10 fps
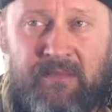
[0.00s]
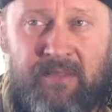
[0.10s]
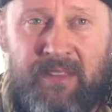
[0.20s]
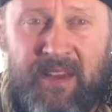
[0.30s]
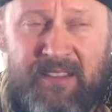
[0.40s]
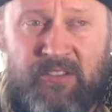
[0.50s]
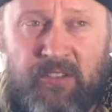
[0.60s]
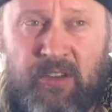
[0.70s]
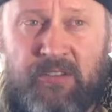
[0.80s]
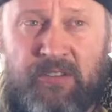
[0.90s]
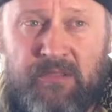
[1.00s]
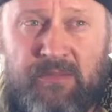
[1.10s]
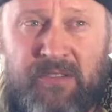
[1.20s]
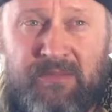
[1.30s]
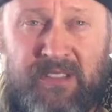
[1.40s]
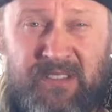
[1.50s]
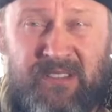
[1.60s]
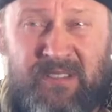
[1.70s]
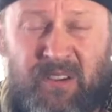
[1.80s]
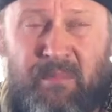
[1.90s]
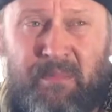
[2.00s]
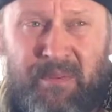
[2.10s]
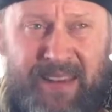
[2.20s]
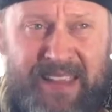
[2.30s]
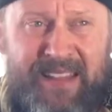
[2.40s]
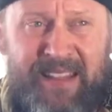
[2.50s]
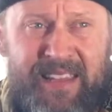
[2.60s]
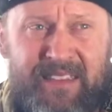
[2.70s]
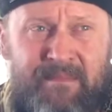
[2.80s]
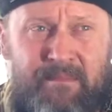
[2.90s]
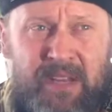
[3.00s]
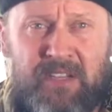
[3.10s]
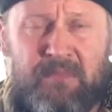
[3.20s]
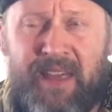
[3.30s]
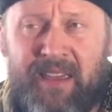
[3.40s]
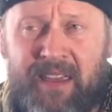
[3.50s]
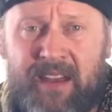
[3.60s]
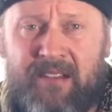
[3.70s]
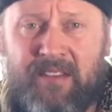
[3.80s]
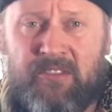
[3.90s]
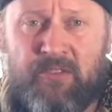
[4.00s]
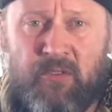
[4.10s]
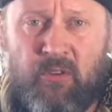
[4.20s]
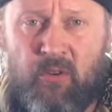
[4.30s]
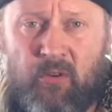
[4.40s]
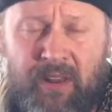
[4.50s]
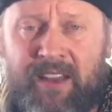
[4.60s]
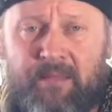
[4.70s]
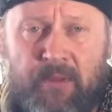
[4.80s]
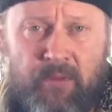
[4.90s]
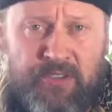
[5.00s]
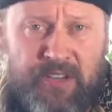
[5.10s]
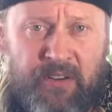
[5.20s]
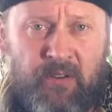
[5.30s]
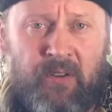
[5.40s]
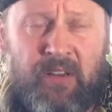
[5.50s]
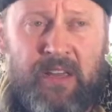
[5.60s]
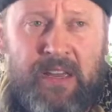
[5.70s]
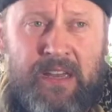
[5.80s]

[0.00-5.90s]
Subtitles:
night shots, since it's completely pitch black here, there's no light pollution at all.